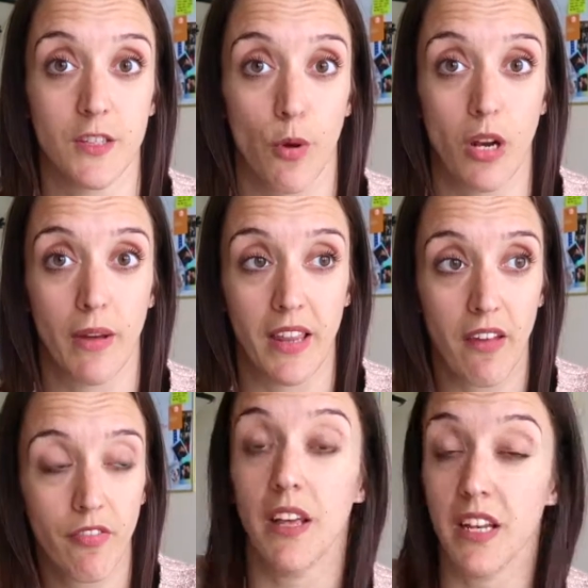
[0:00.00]
this point in my
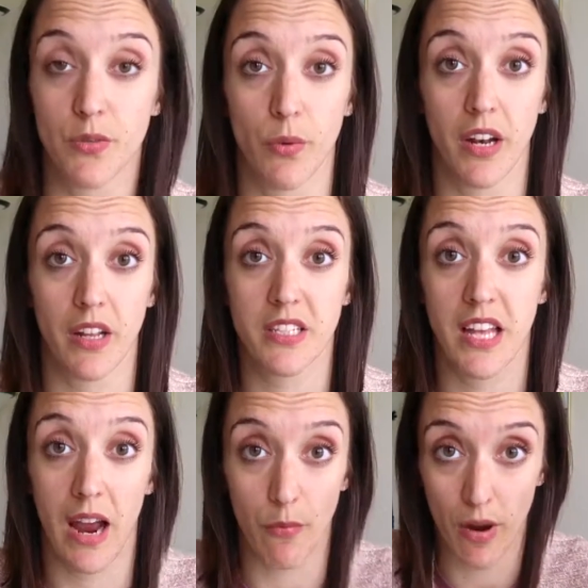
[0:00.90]
life. It is what it is.
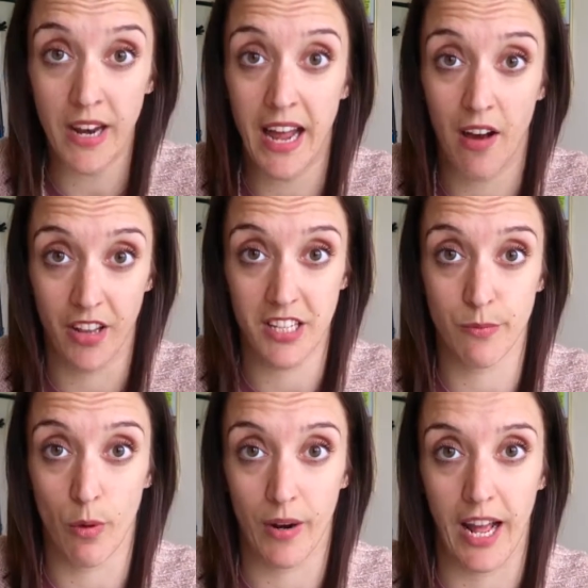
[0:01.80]
Right now in
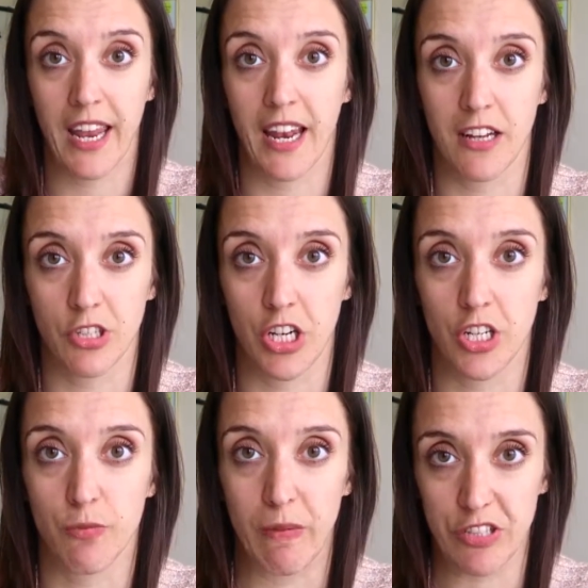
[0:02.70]
this moment, I cannot
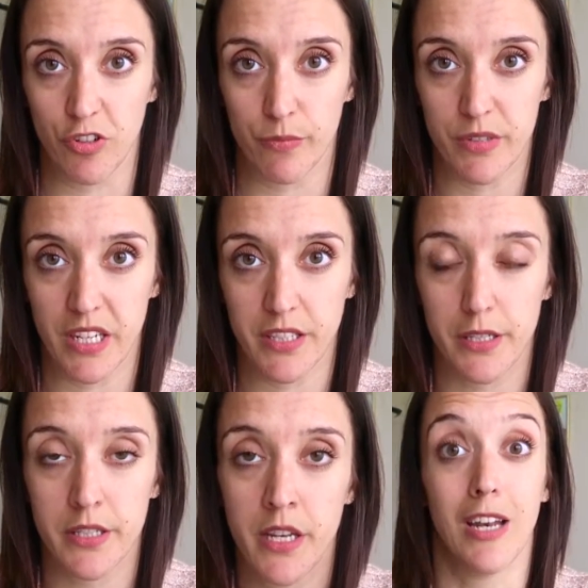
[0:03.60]
change my circumstances
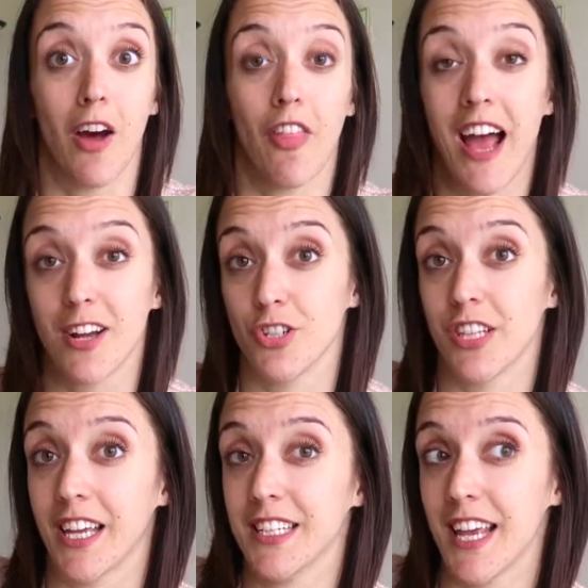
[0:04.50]
circumstances. Now the actions
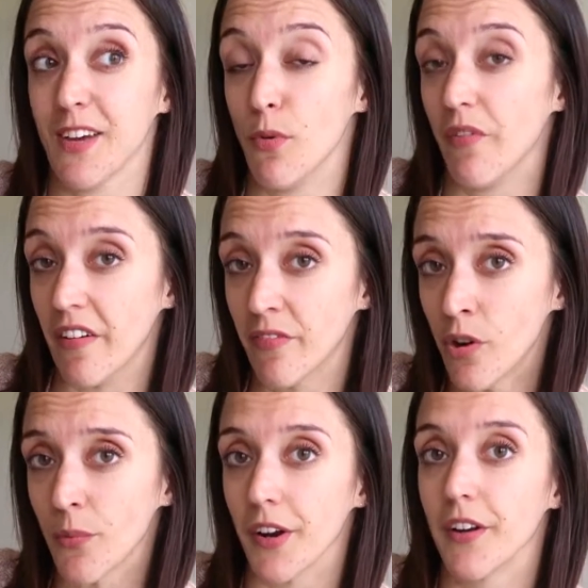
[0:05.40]
I can take moving
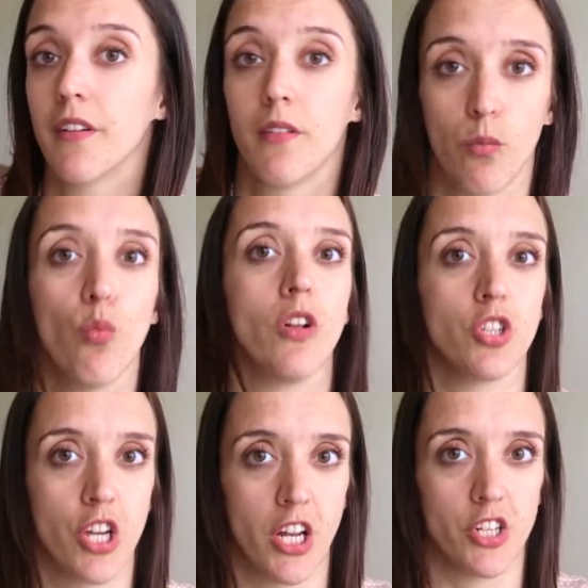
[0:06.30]
forward will
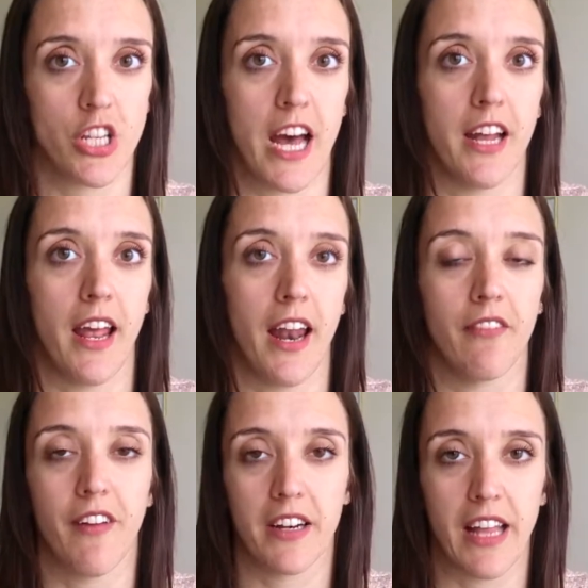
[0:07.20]
change that and
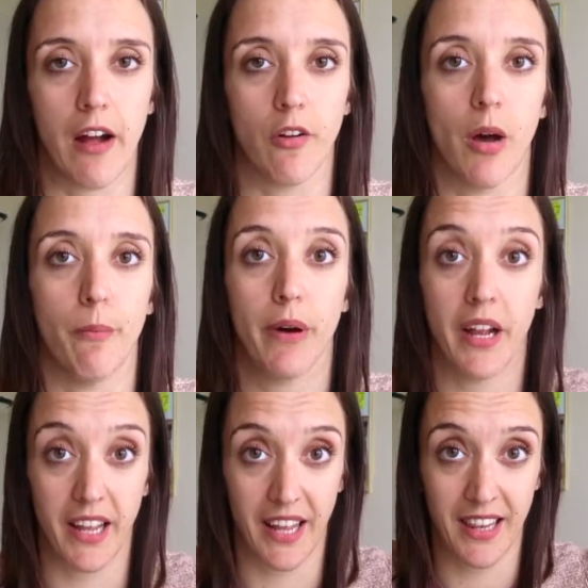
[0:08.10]
affect that outcome.
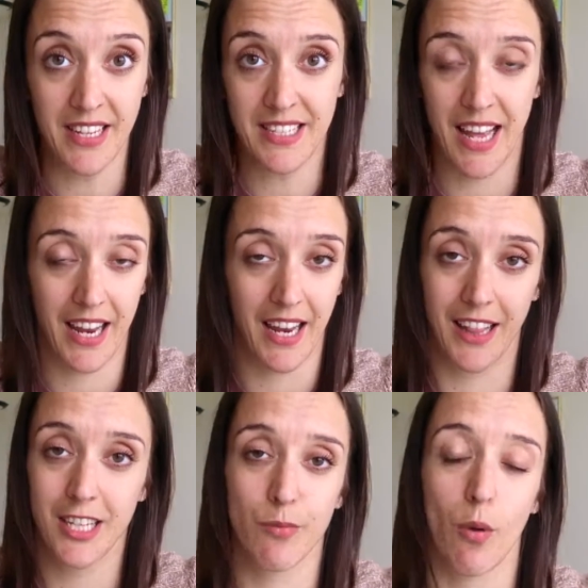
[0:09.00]
But in this second,
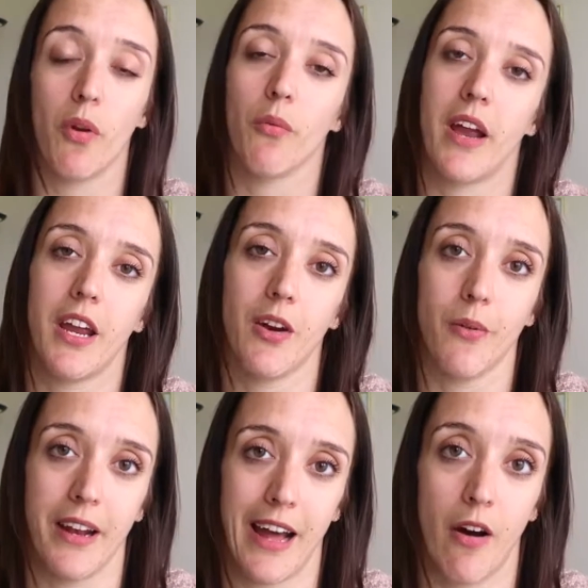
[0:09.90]
in this moment right here,
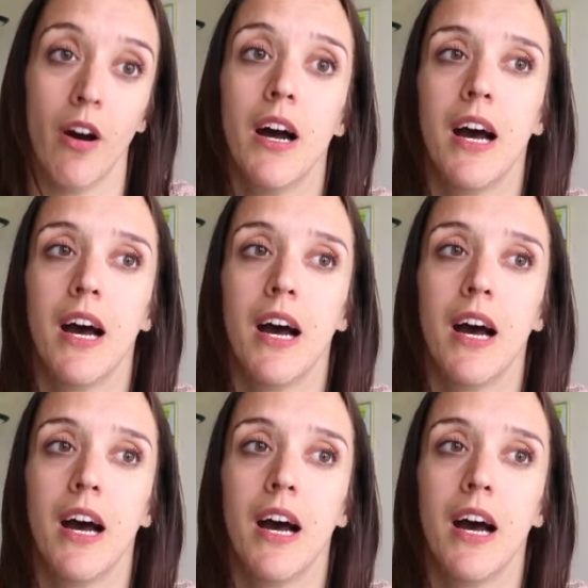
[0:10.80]
right now,